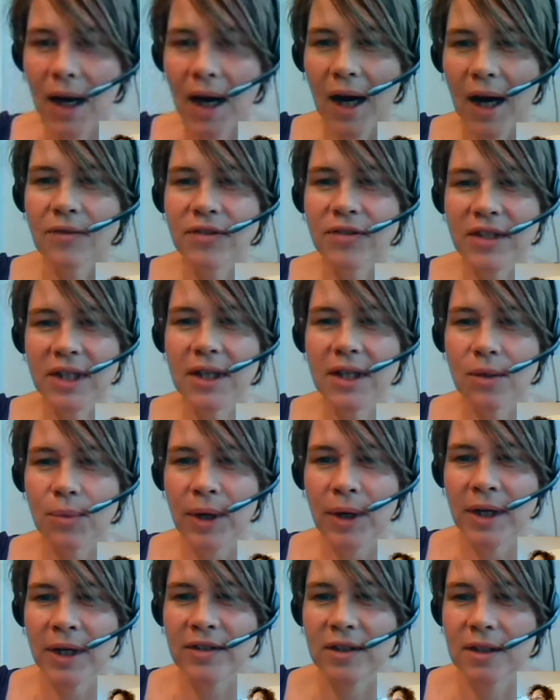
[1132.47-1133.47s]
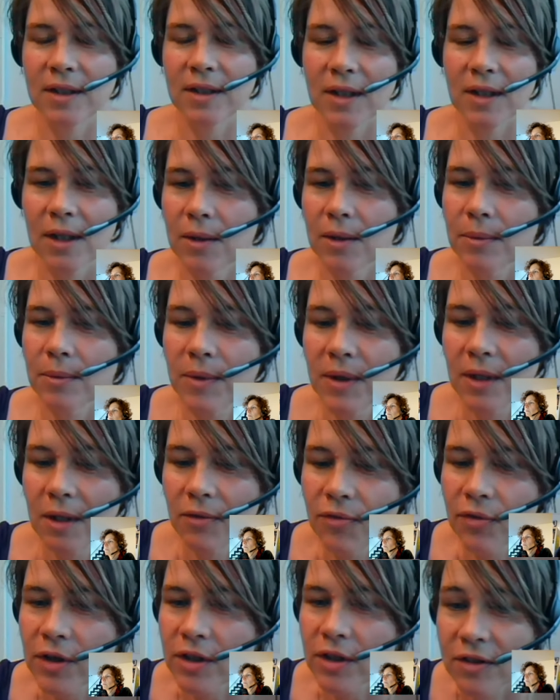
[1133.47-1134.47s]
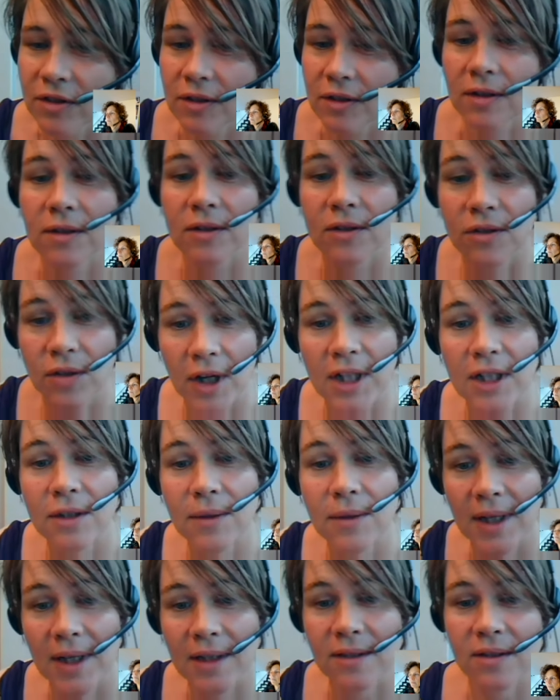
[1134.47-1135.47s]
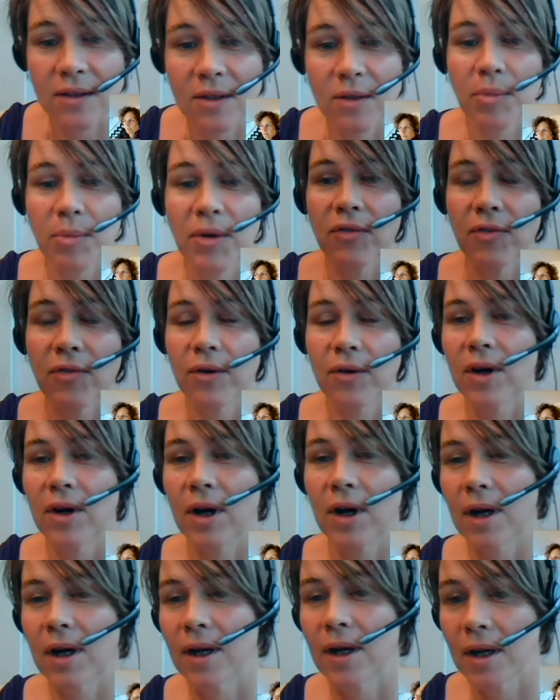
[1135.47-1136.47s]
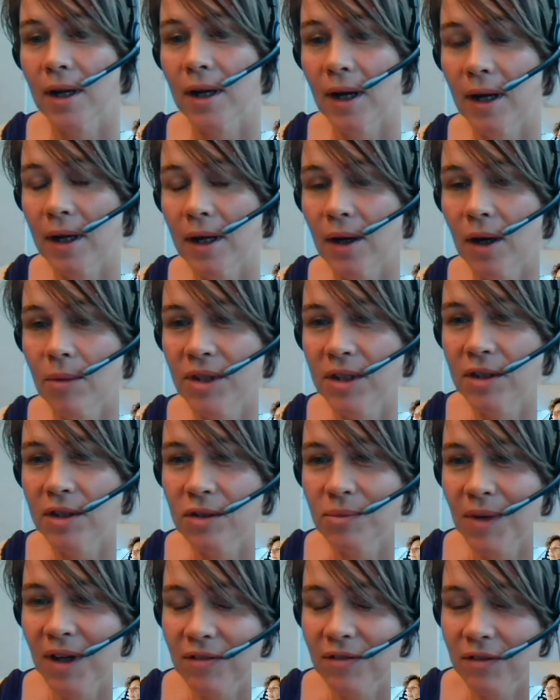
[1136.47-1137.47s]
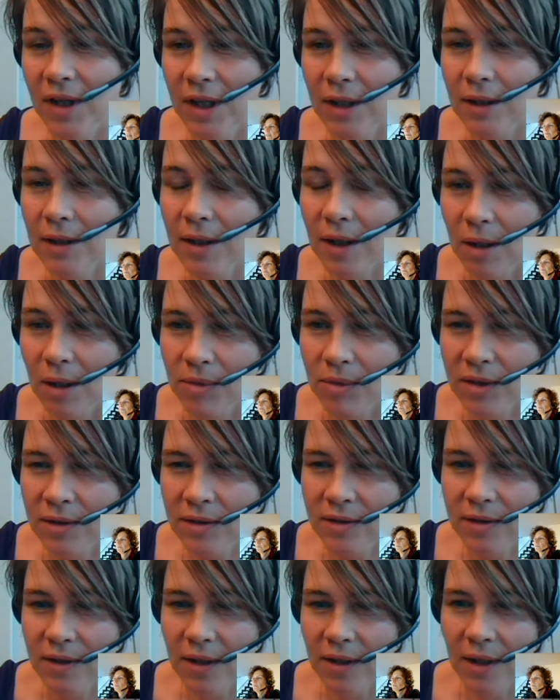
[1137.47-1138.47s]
I've seen a question that I will first try to answer before I come into my final comments.